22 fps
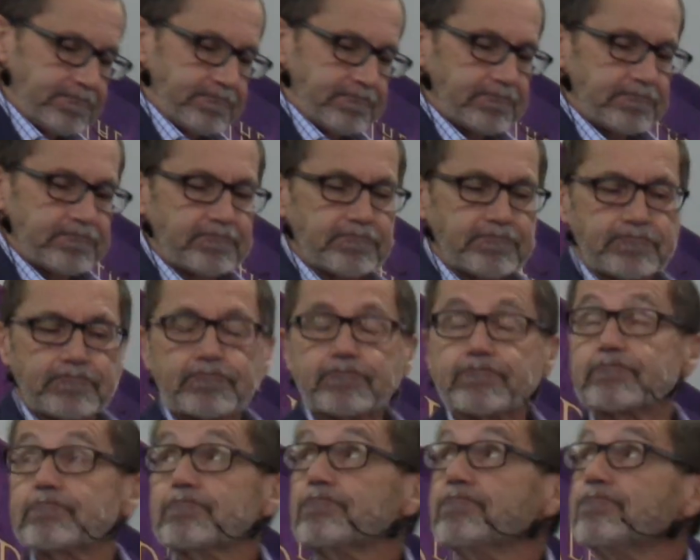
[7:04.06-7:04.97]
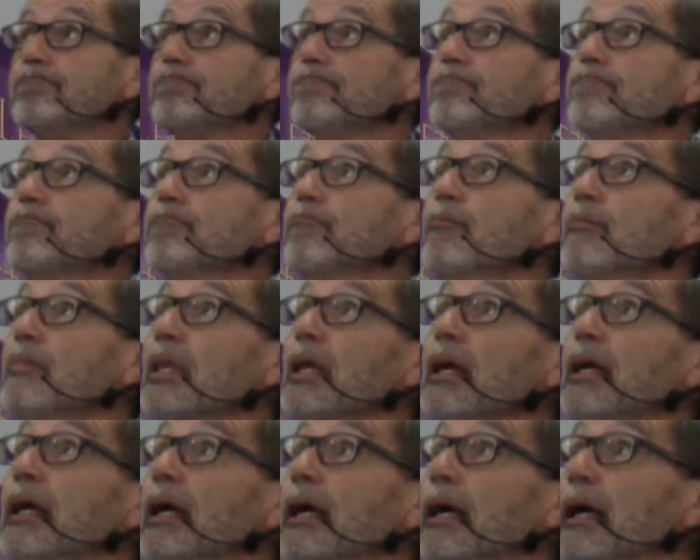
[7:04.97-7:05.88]

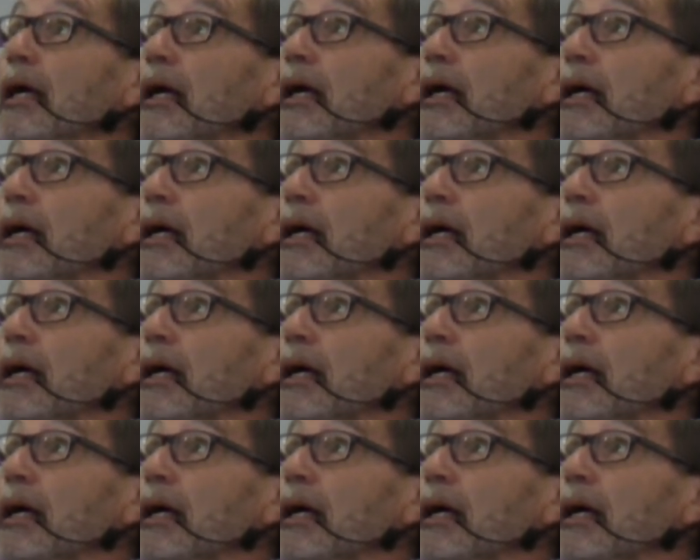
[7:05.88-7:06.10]
No one is speaking in this clip.